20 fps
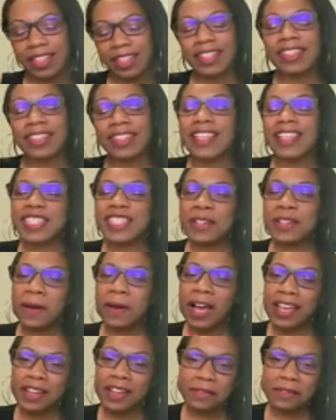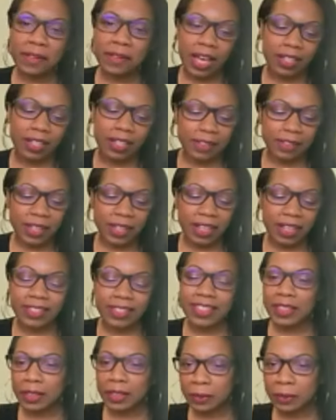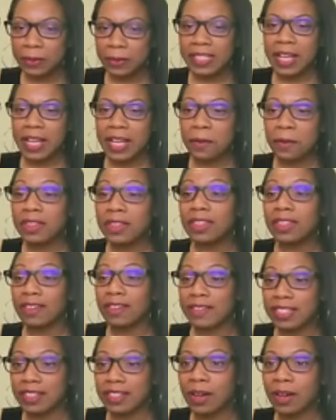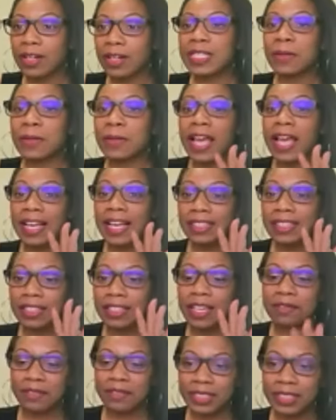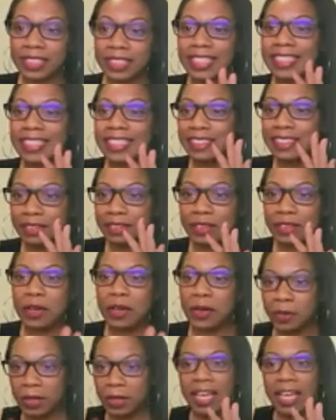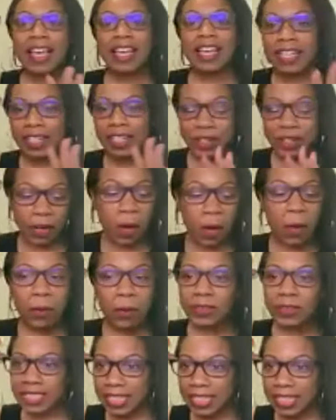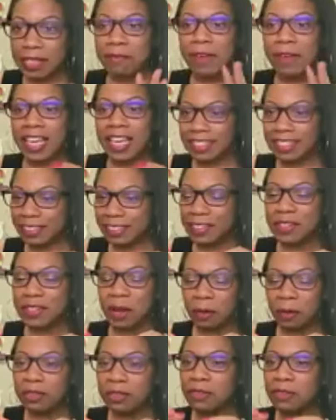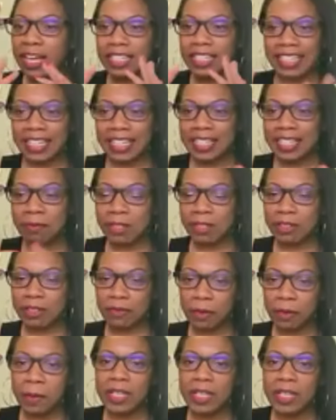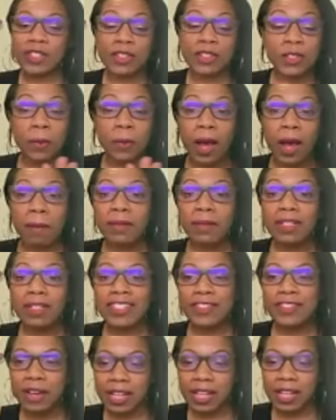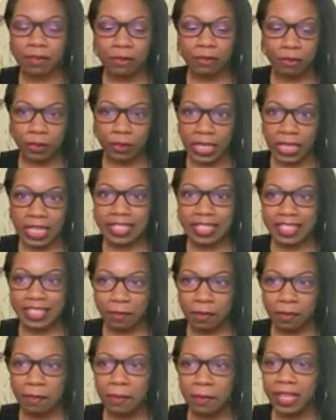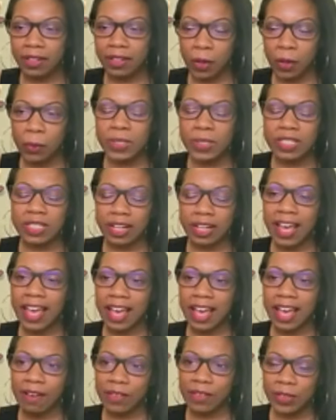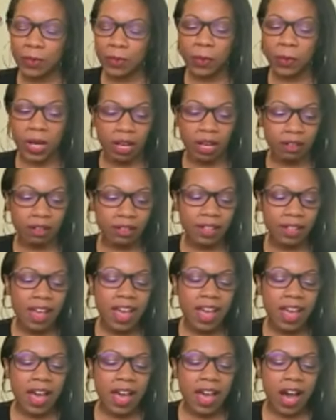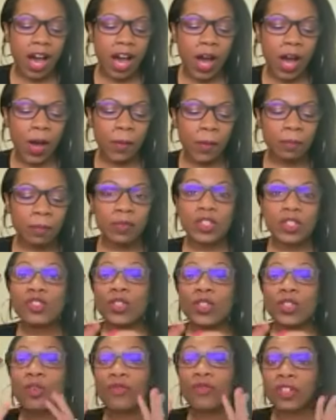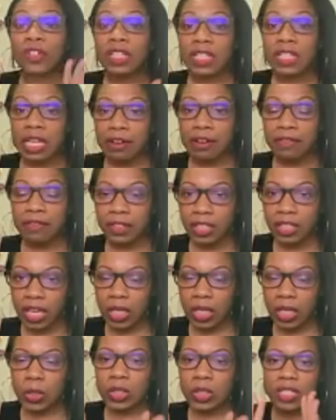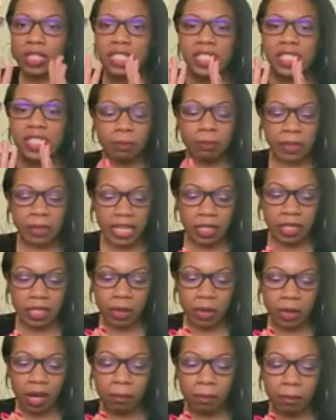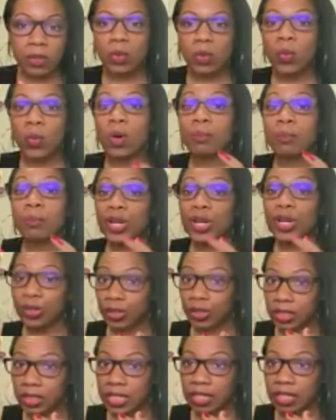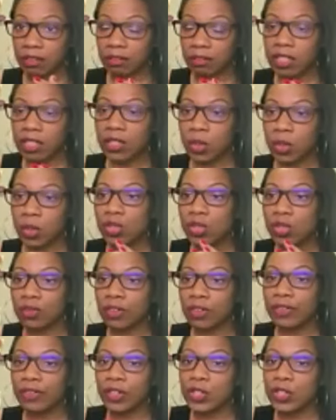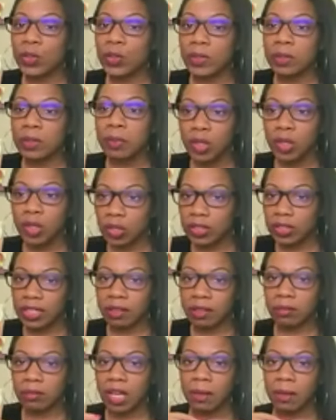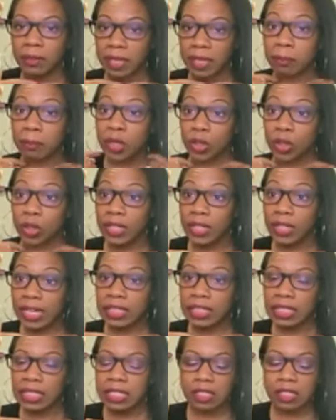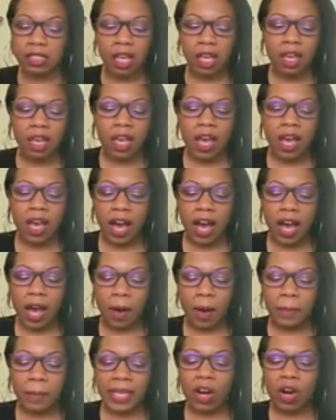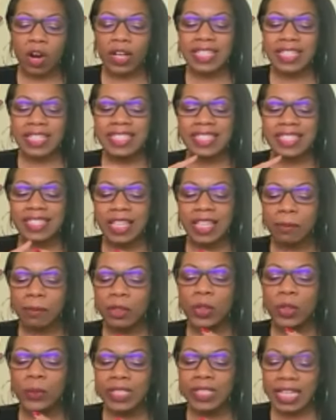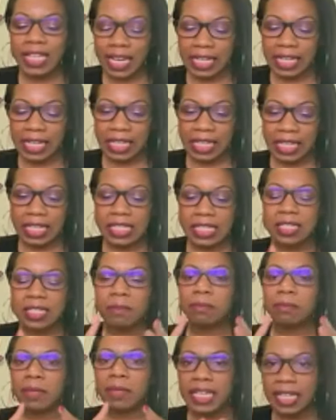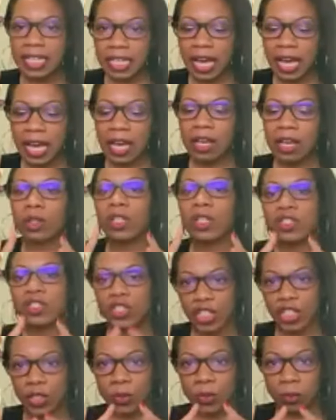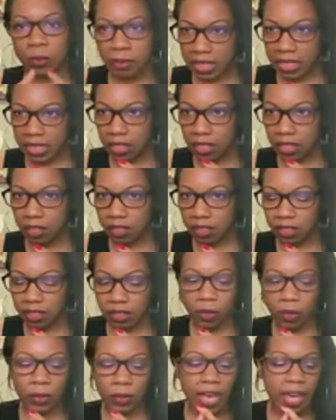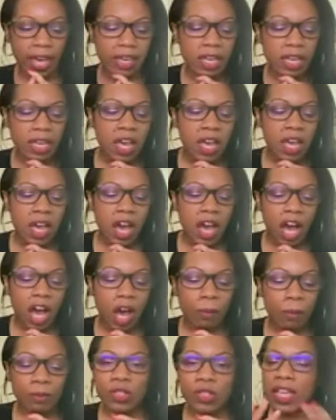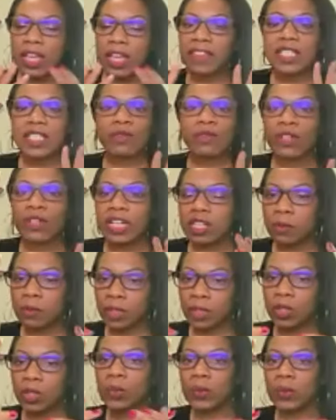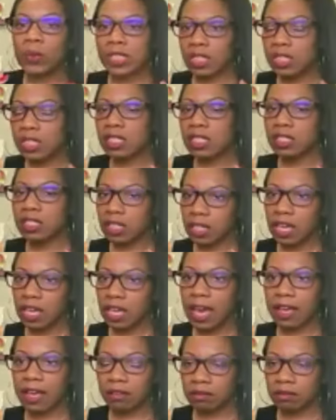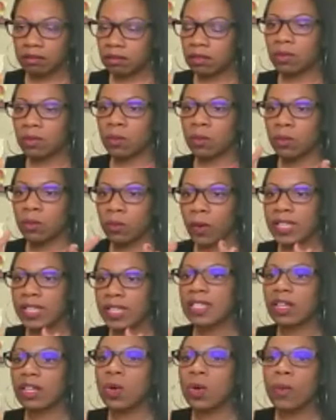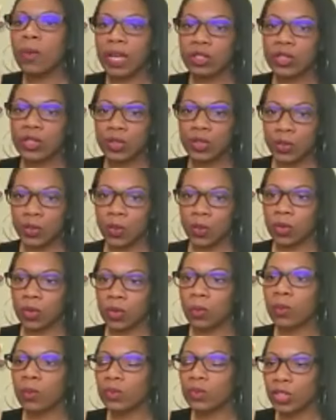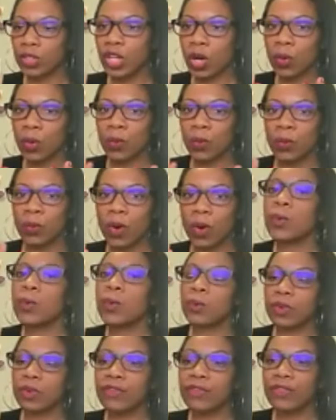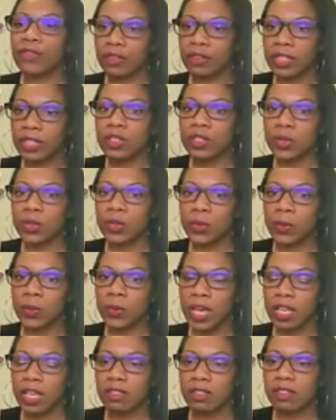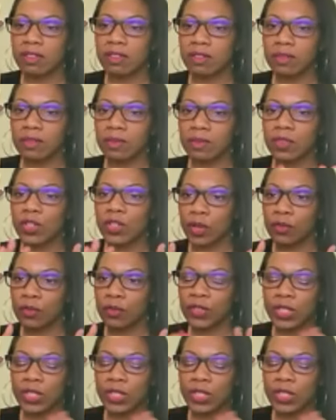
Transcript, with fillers: Yeah, so I agree. I love how she closed out with Love Star. So I had to like really go deep and you know try to get as much information so i'm going to try to read some of my notes that i have as well um, so for clarification speed bumps or pearling it's also referred to as pearling um, like pearl necklace um, are subcutaneous penile genital beads okay um and that's for anyone who's listening and wasn't quite sure you know what we're referring to as you know, for